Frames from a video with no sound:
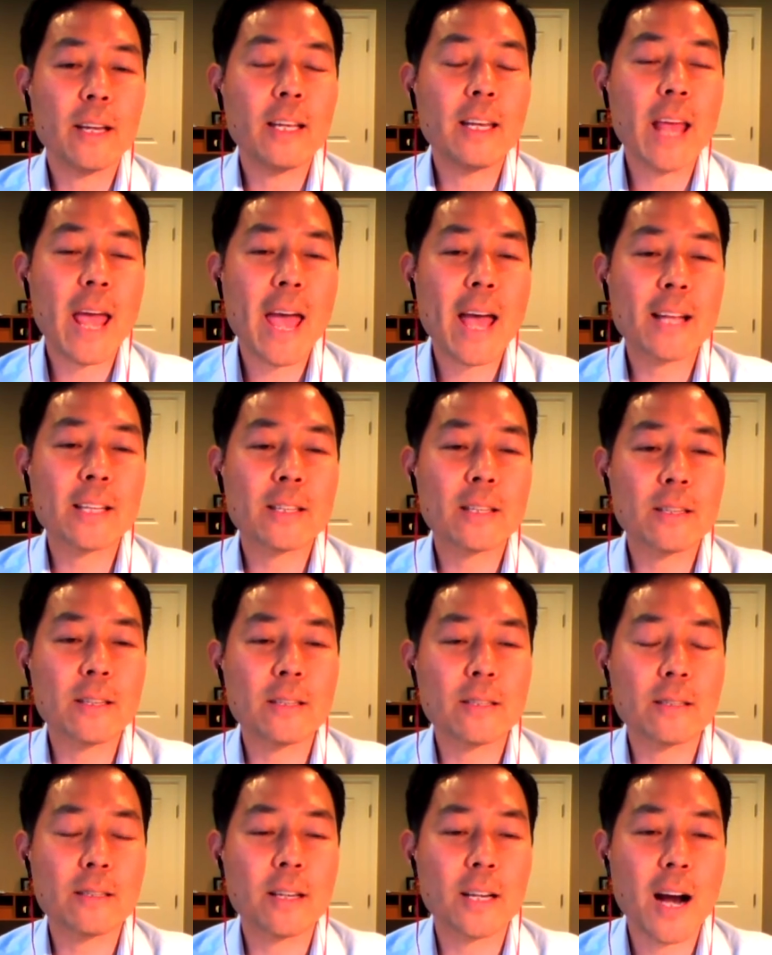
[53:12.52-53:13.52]

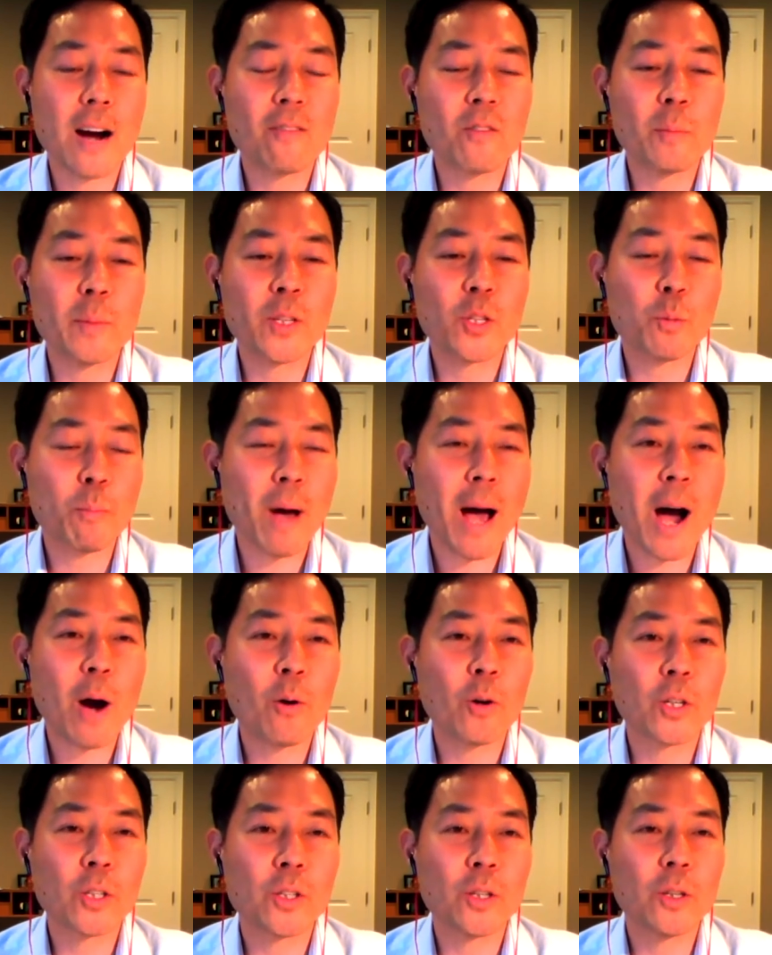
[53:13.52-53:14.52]
enhances the government's
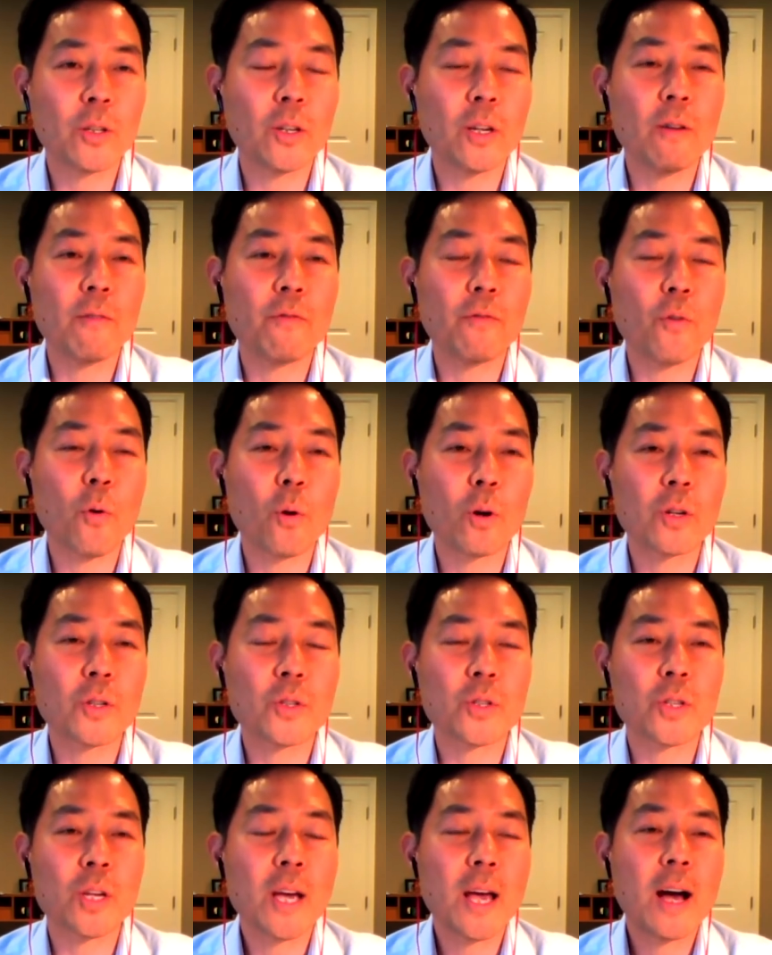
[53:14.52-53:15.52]
power to
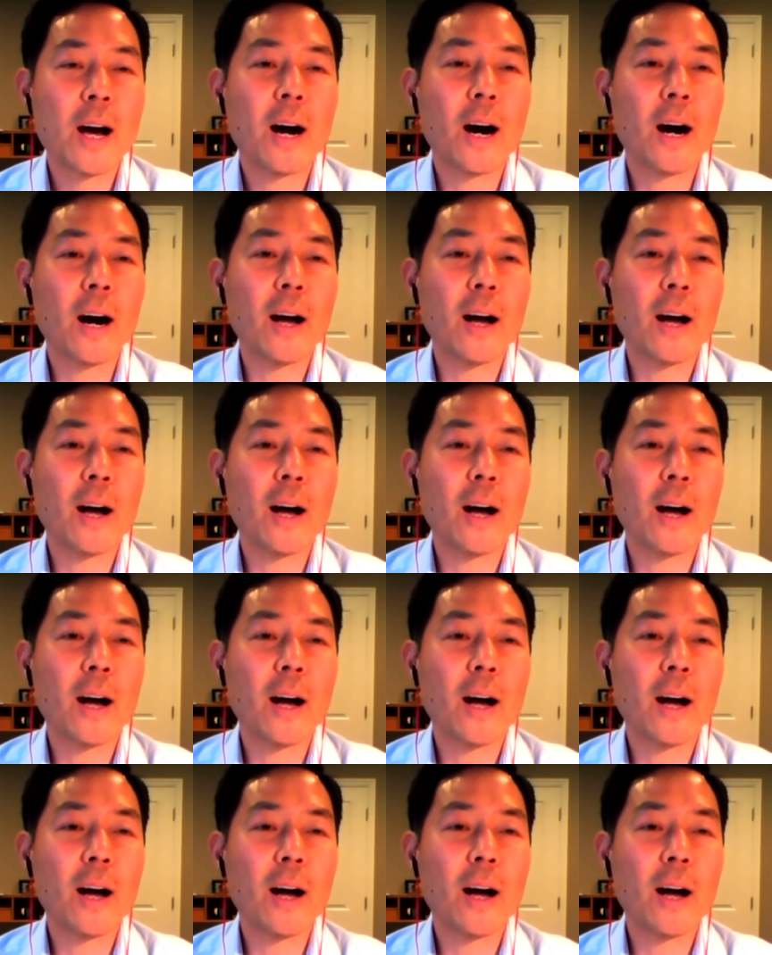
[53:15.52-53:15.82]
enforce